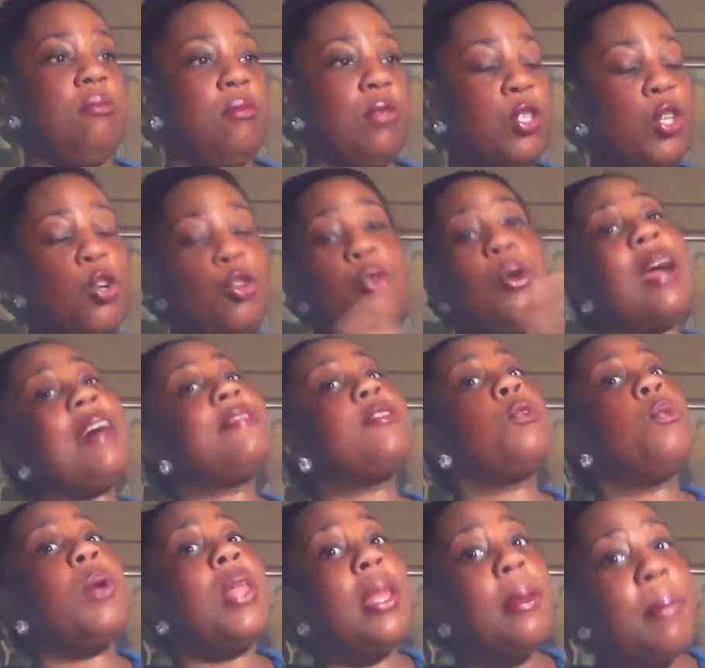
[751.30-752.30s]
So you have to
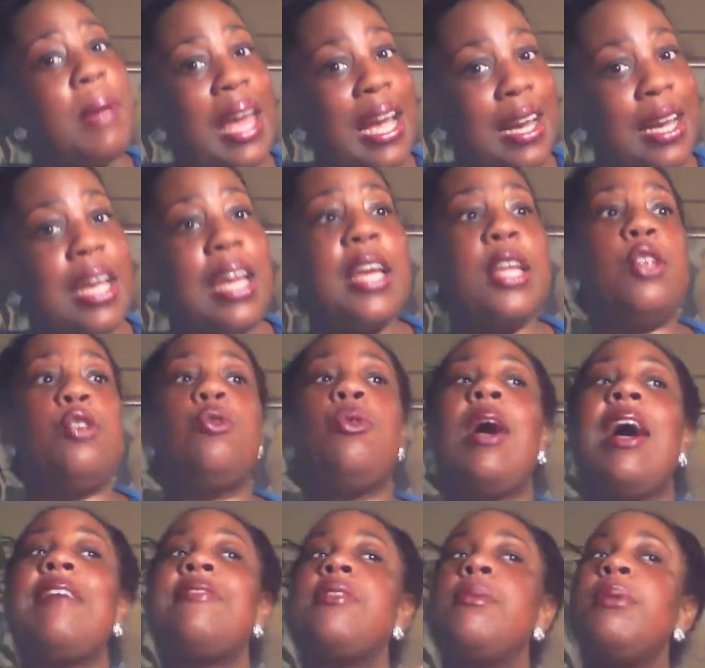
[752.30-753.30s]
will it back in. You
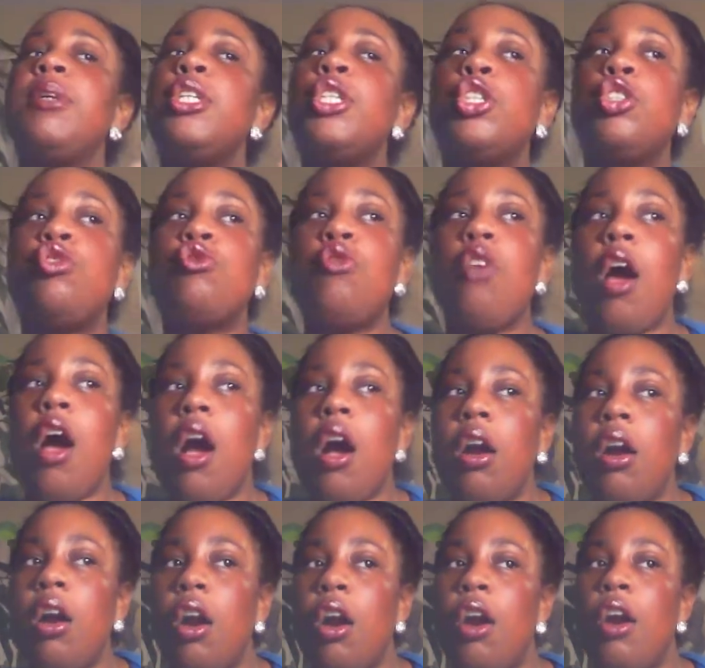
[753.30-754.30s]
have to be
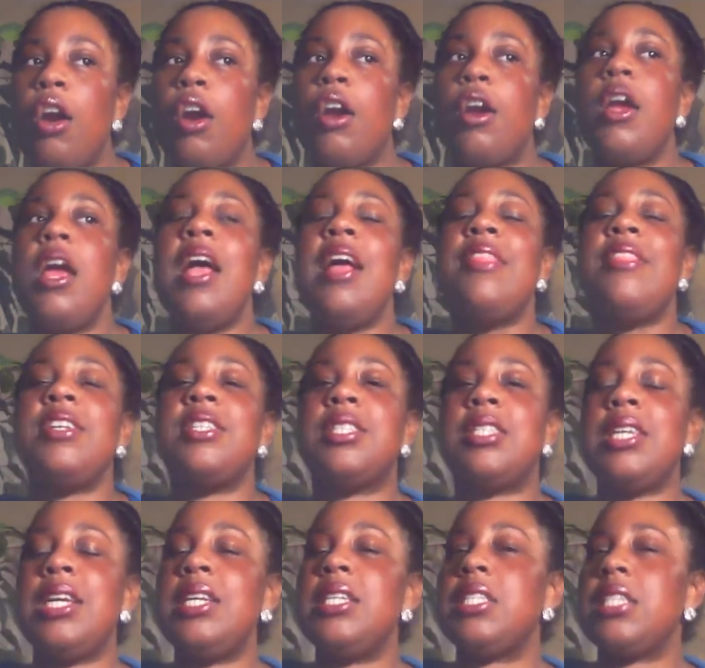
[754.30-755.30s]
stronger this
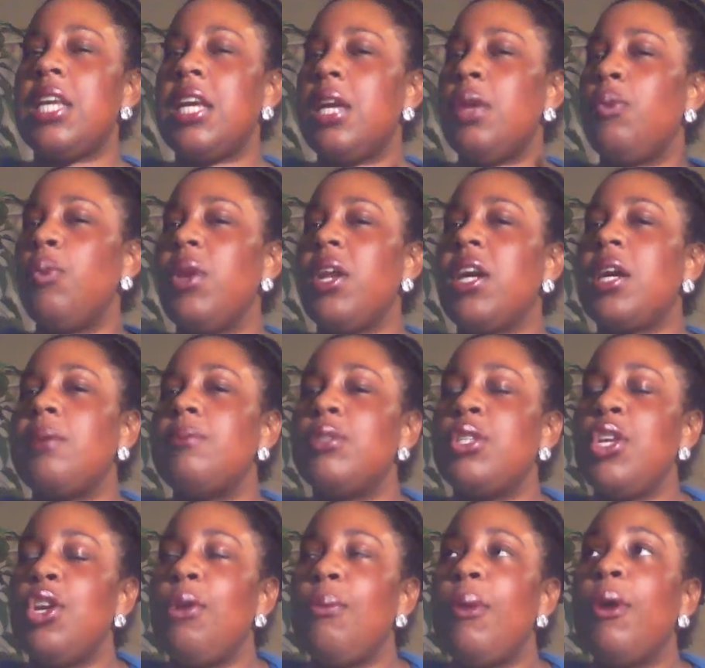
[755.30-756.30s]
season when it comes
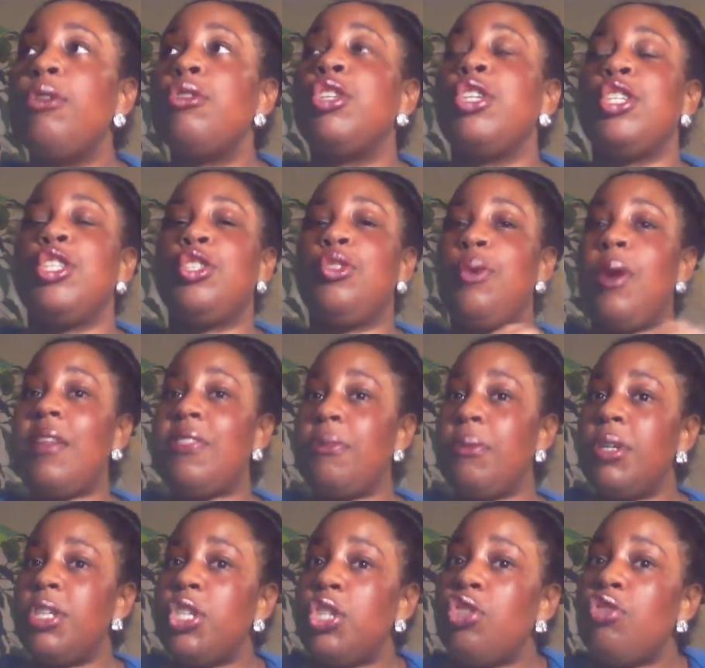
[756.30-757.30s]
to your emotions. You have to
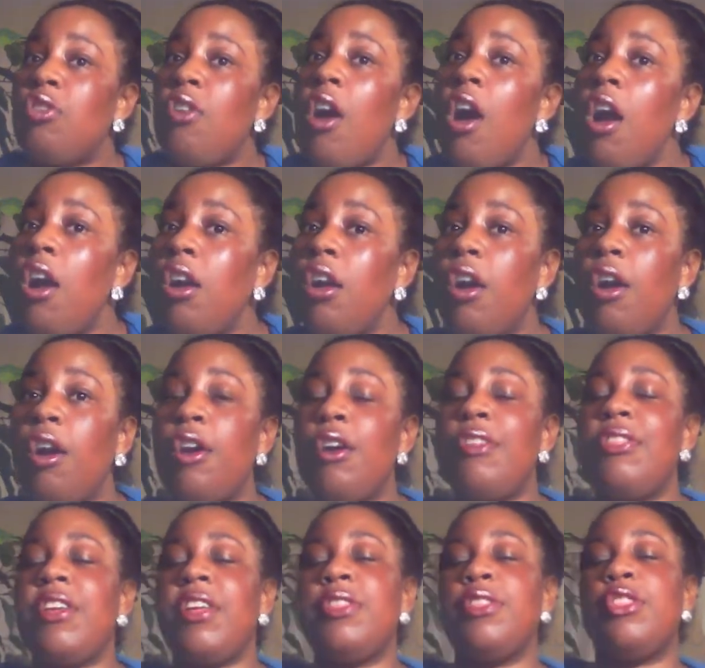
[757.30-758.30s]
be stronger
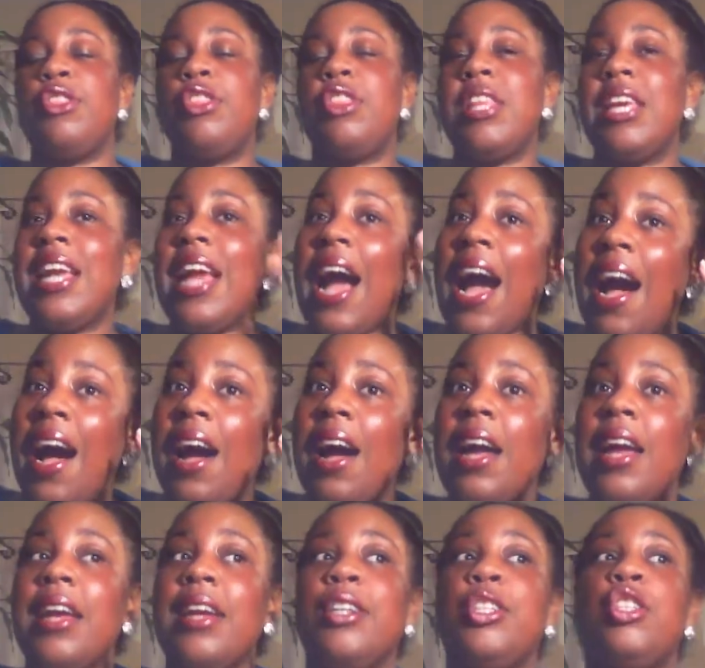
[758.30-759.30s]
than the
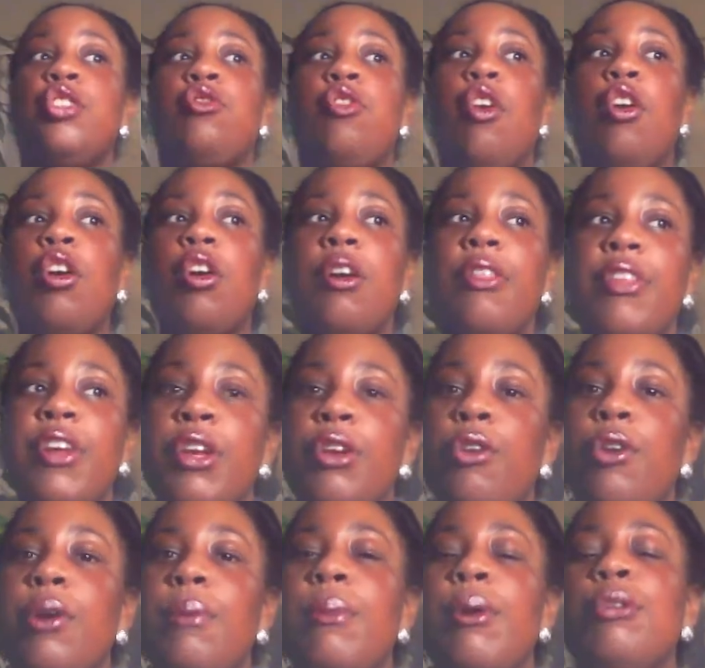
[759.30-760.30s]
I, stronger than
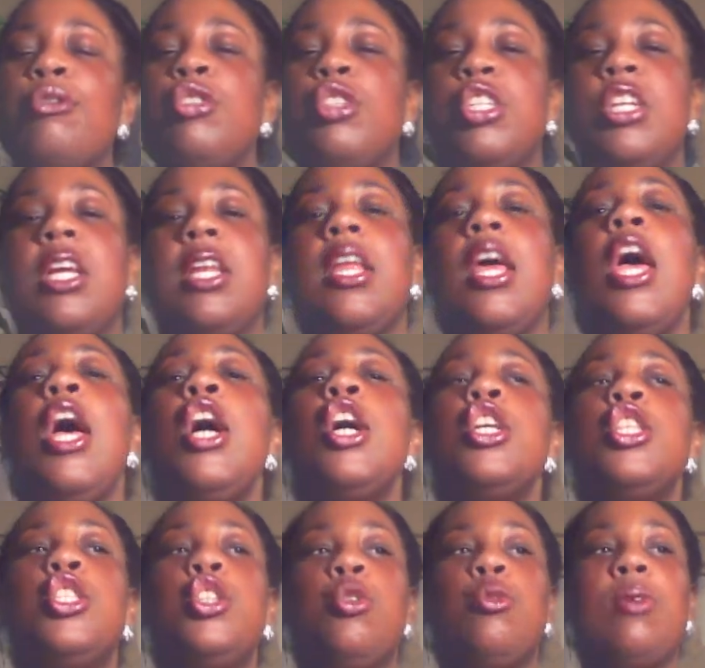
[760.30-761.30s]
your emotion.
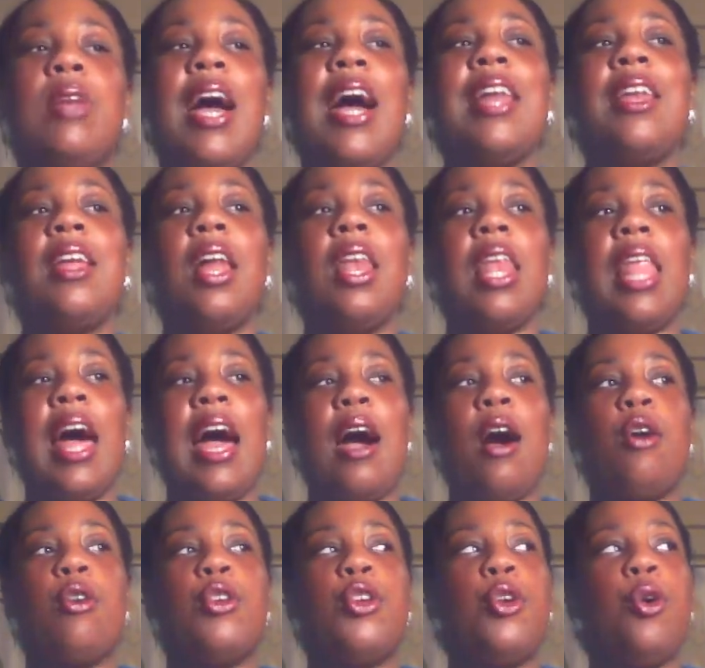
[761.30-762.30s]
Do not
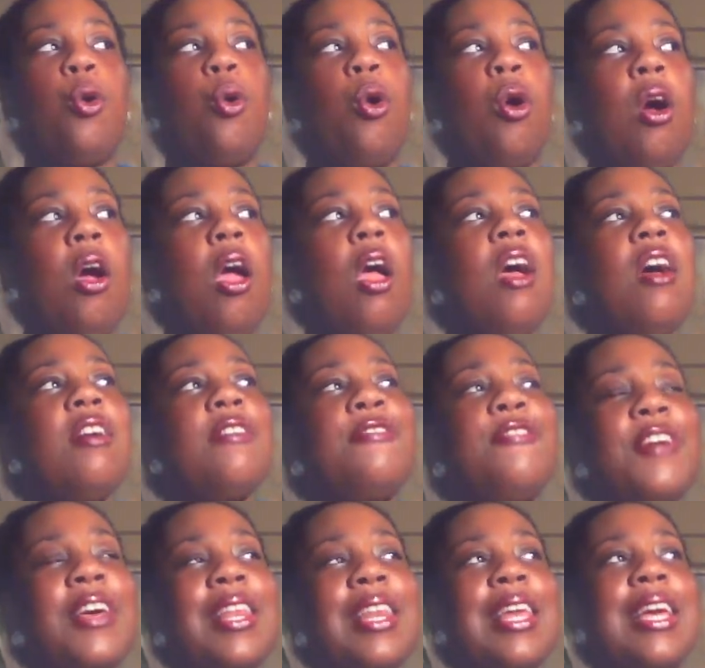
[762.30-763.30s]
allow your
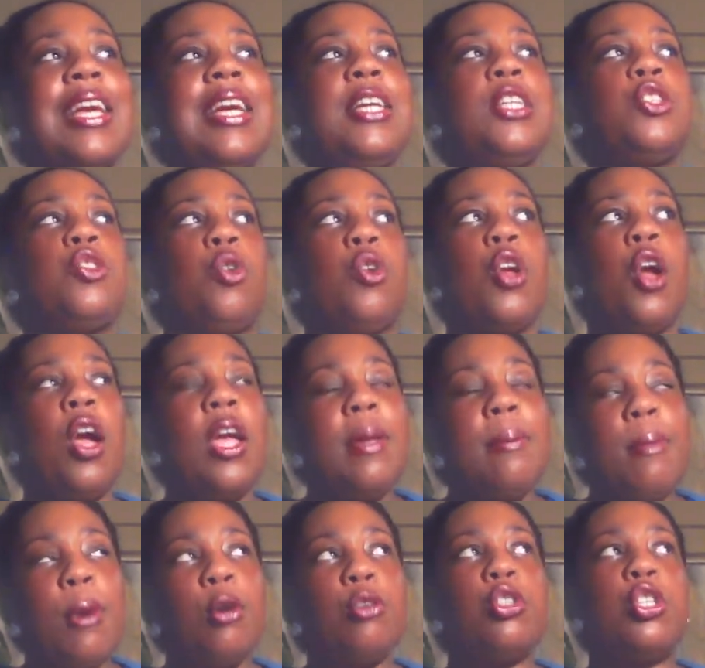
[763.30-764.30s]
feelings or your
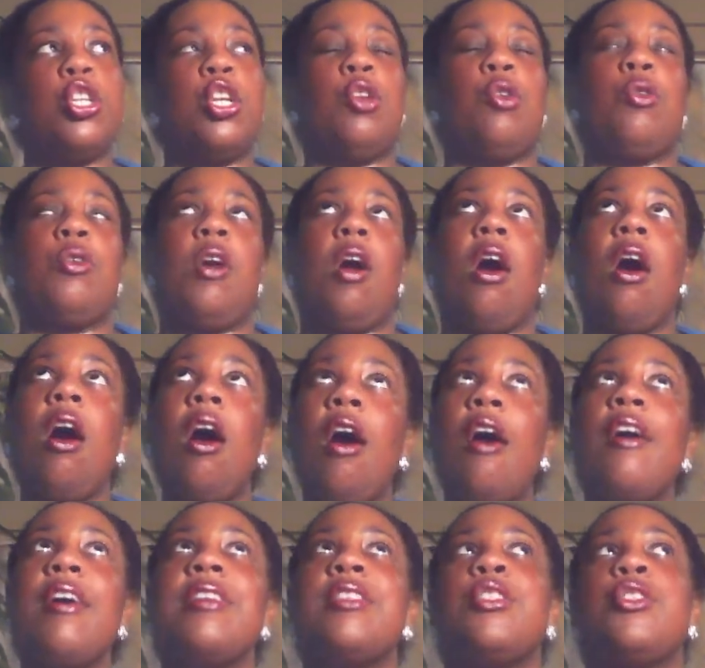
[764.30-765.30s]
emotion or your
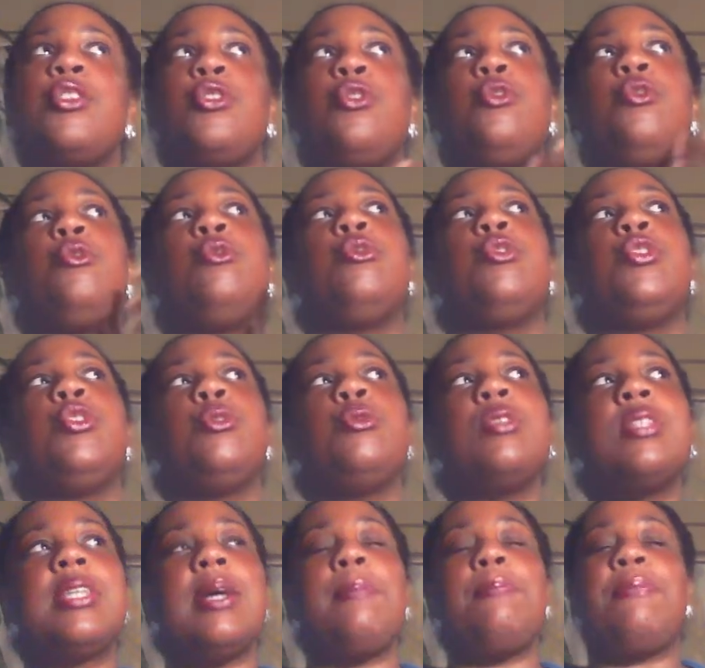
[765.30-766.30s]
heart to do
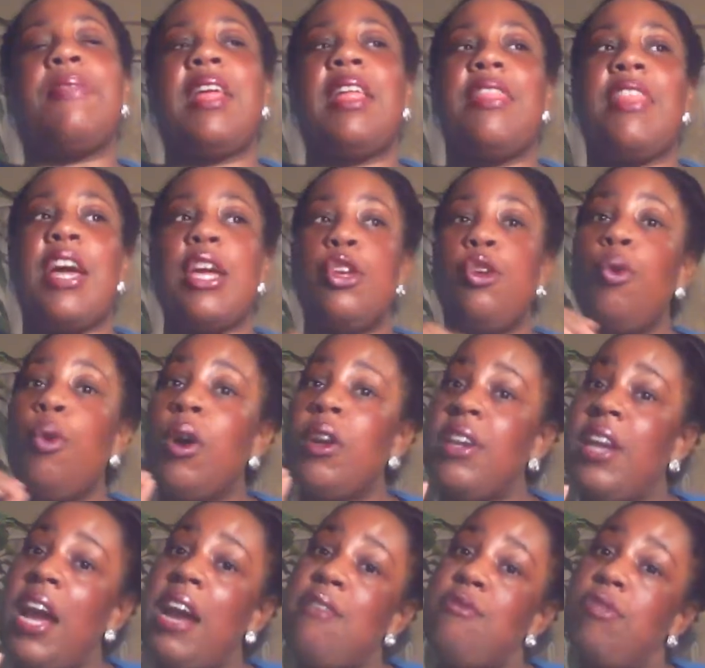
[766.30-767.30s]
something that you are
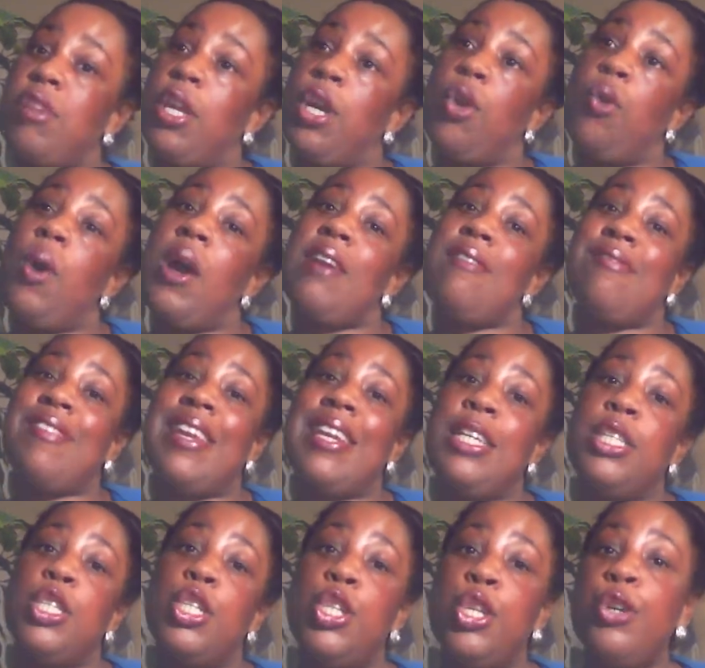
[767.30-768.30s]
not really quite
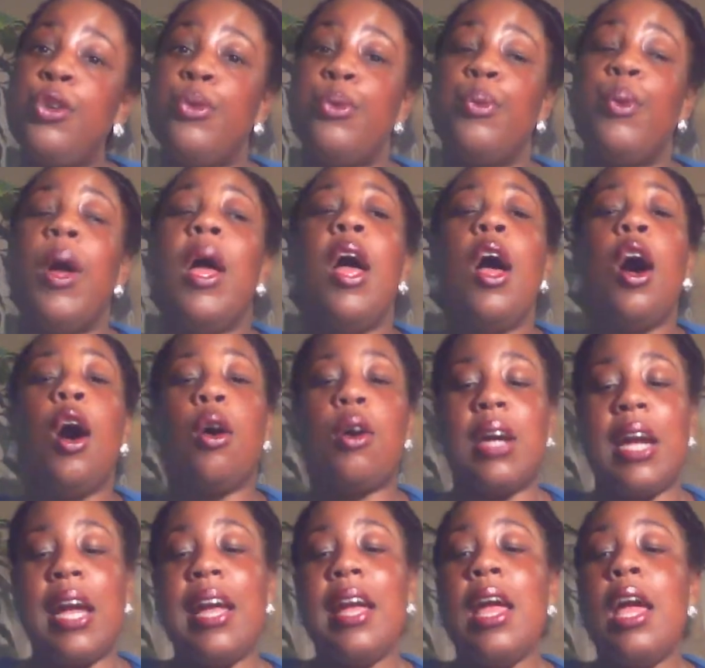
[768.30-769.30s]
ready to do.
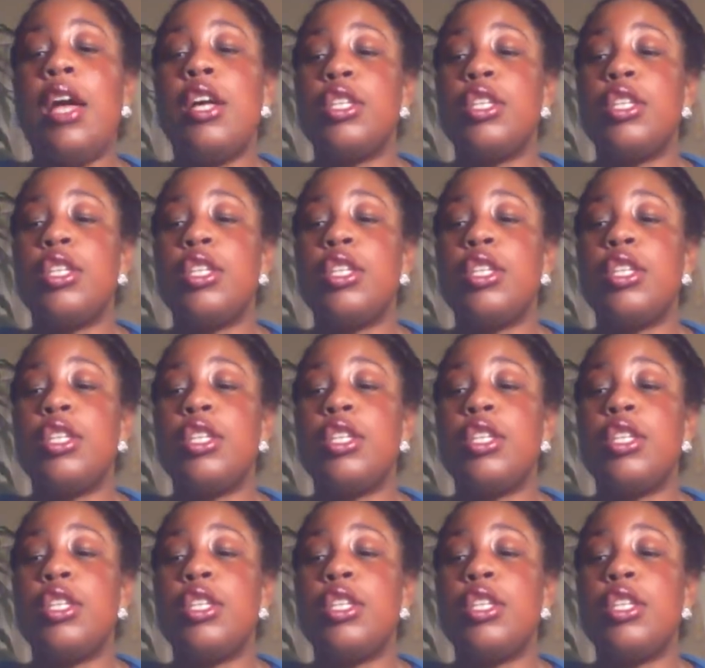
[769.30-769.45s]
Okay?